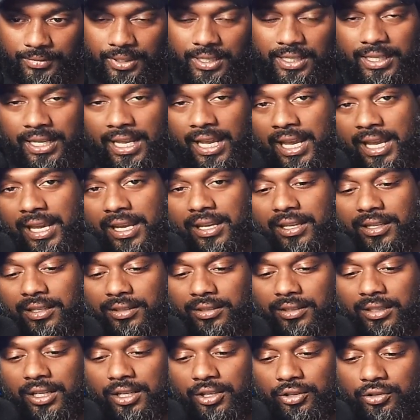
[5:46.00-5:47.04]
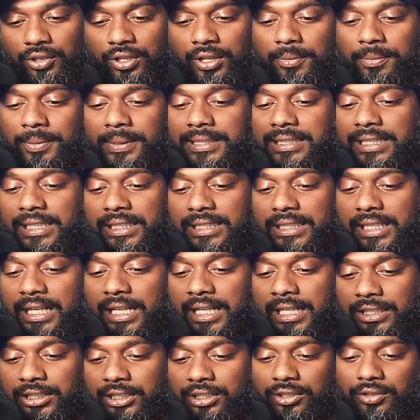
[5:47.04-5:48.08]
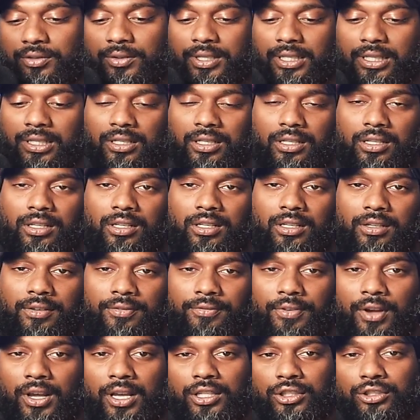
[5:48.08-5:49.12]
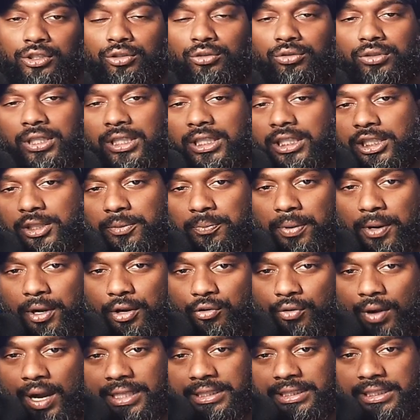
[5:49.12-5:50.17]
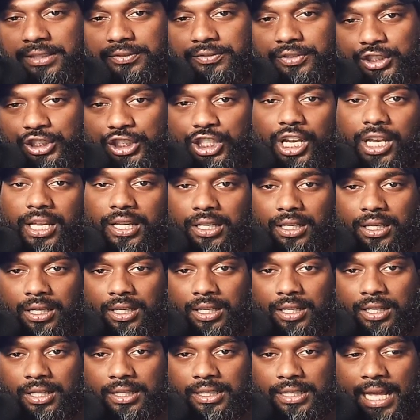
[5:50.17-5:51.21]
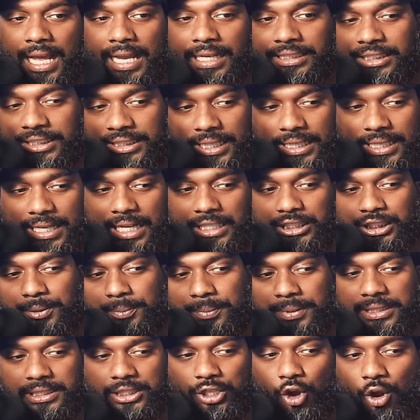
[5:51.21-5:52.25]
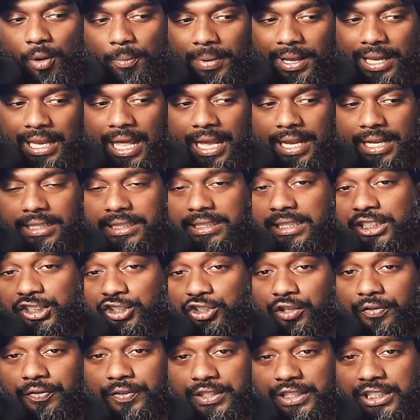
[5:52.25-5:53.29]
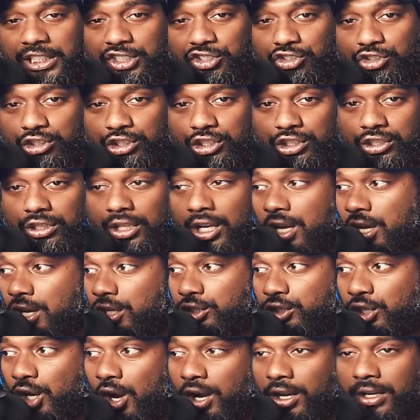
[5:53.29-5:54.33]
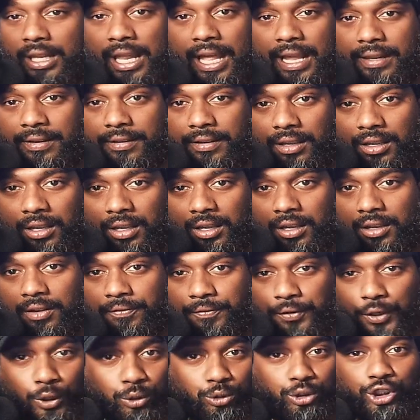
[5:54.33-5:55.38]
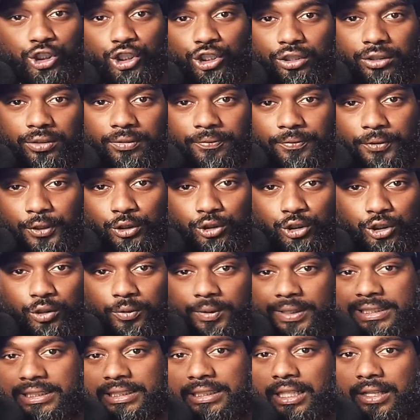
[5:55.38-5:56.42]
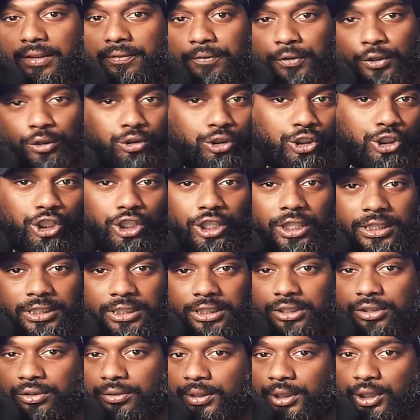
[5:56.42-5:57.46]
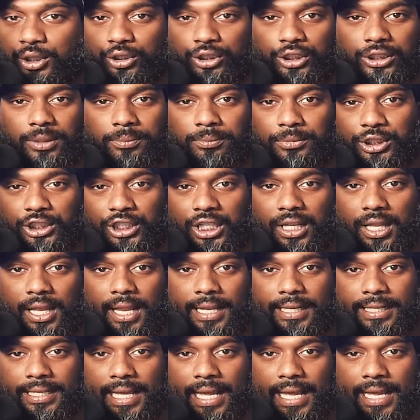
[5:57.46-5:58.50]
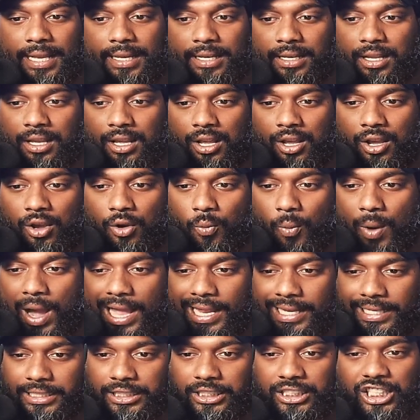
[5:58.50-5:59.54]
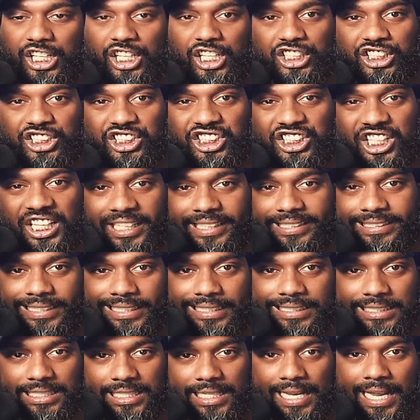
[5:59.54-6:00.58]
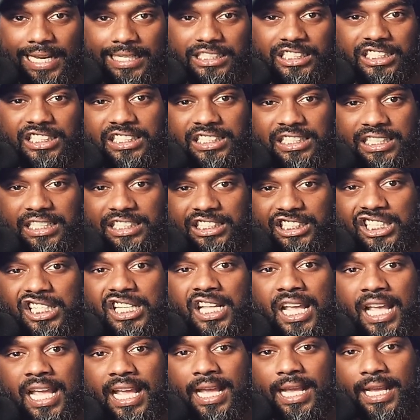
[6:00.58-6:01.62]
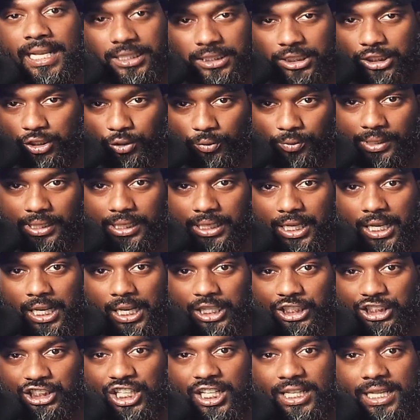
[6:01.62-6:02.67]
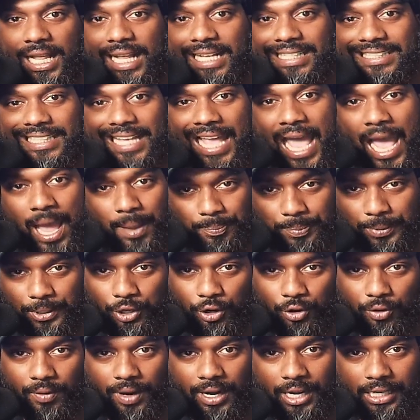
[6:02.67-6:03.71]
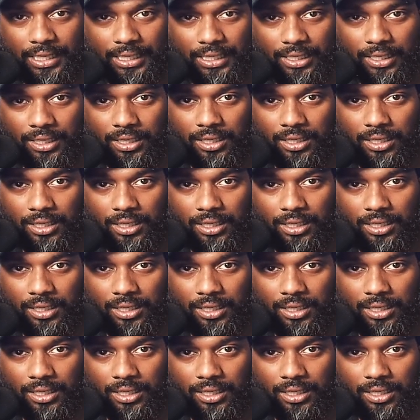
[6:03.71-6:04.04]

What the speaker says: Yay, you need to be teaching history. Fuck is you teaching progressive shit? That shit that should be taught by like a teacher if a teacher taught like future history or some shit like that. Why is she teaching that? She's teaching history. Shit that's happened already.